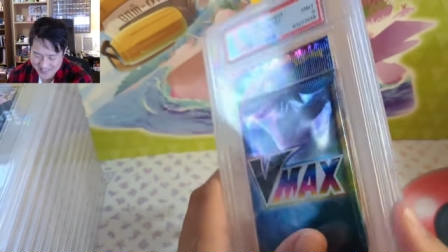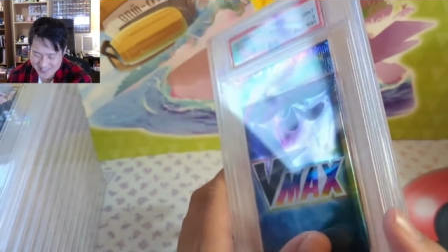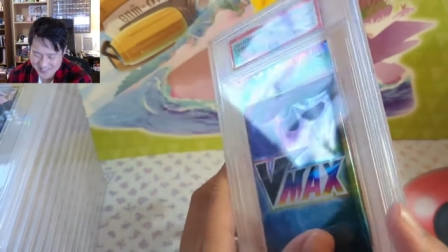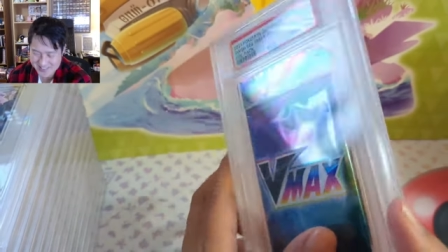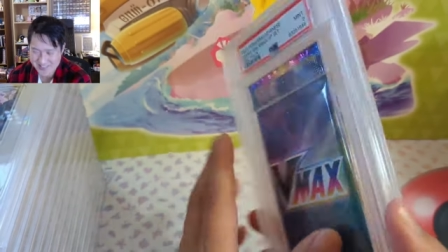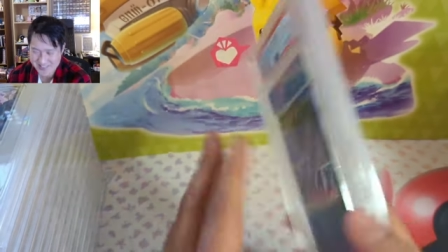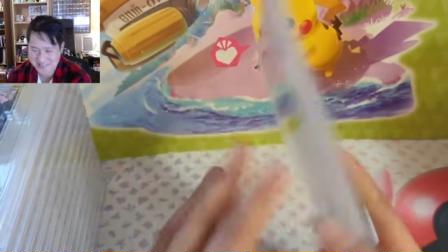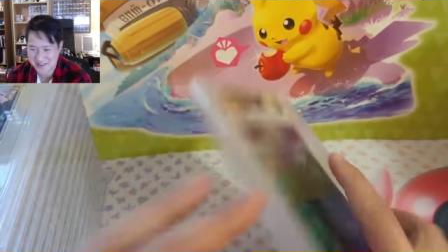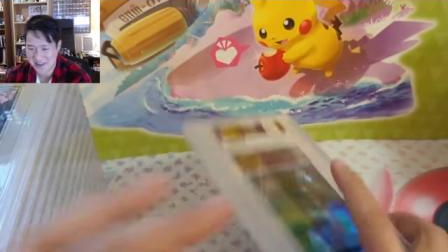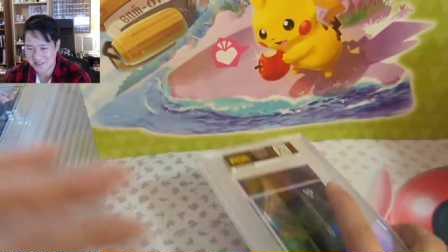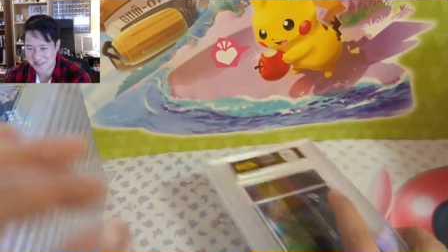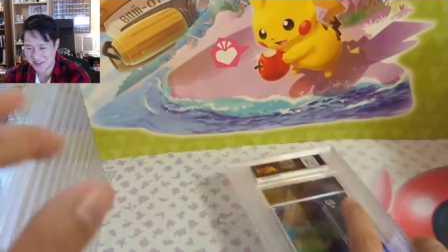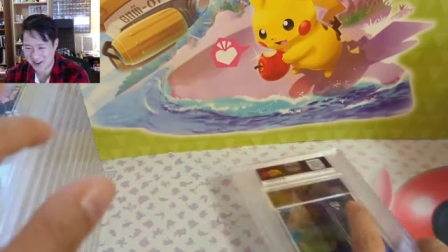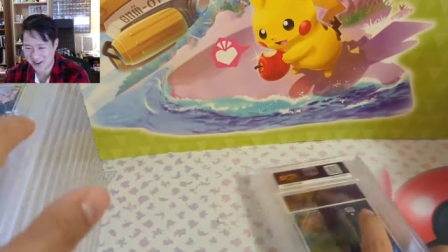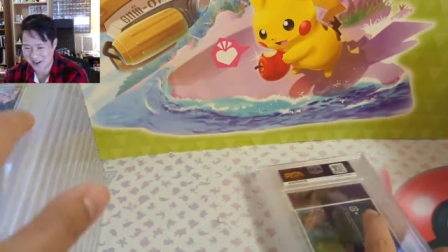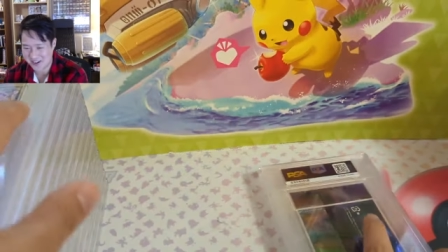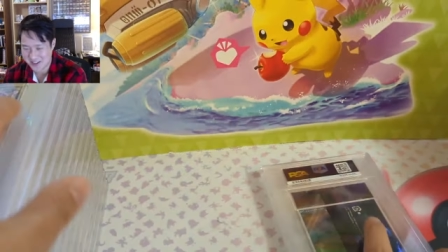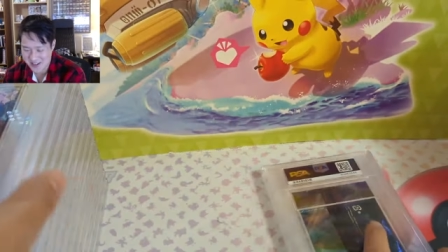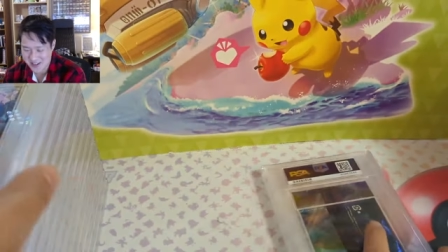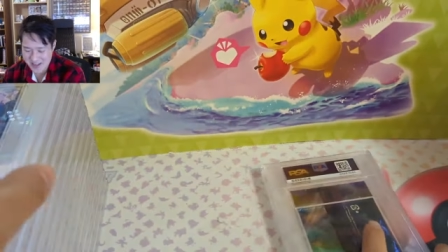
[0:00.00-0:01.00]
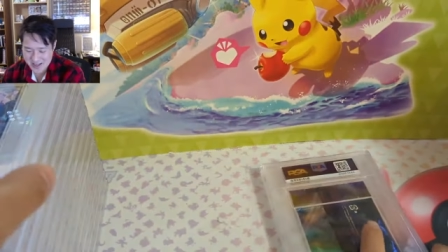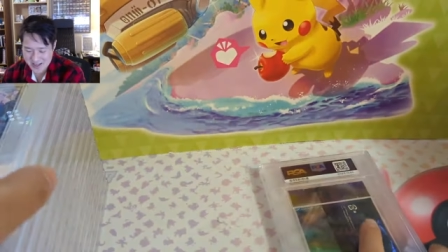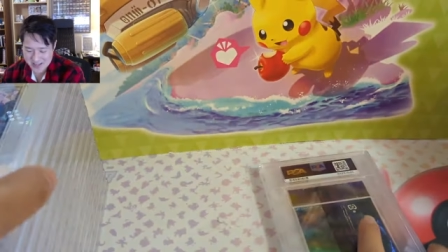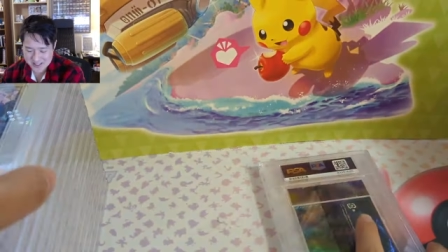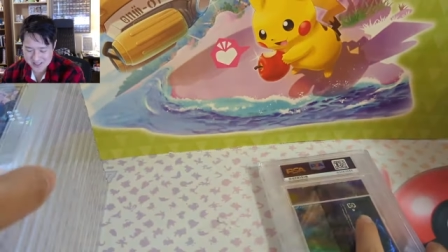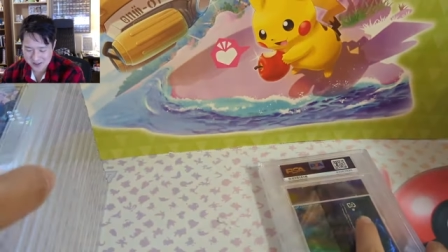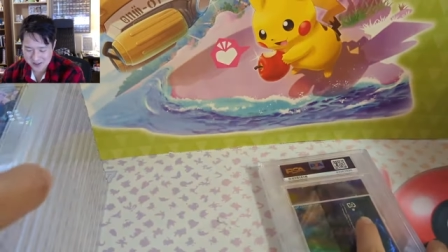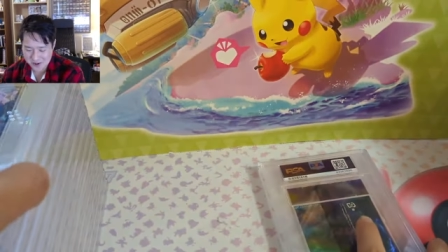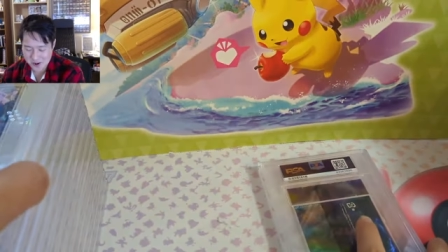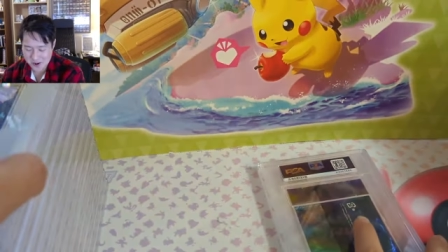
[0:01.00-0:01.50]
doesn't even have an art,
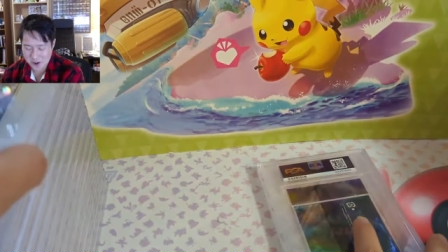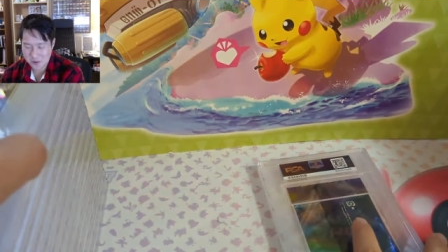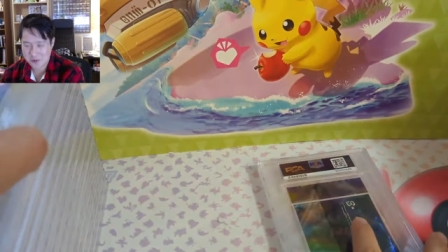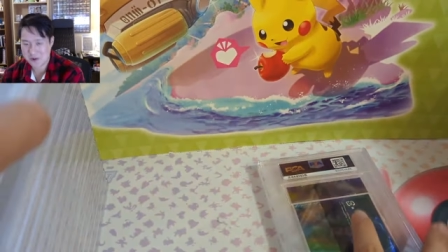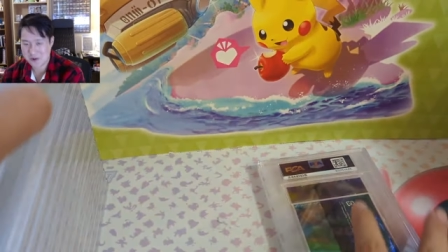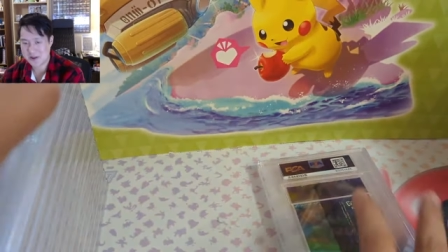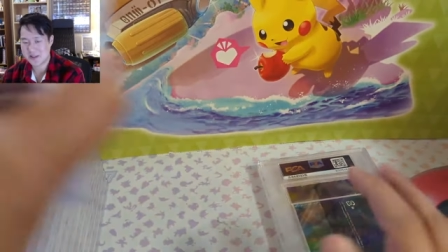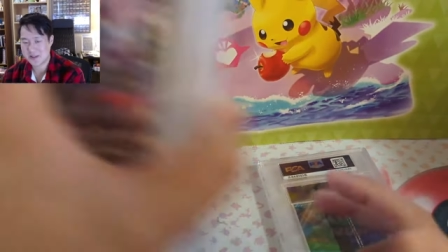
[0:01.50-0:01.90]
so no worries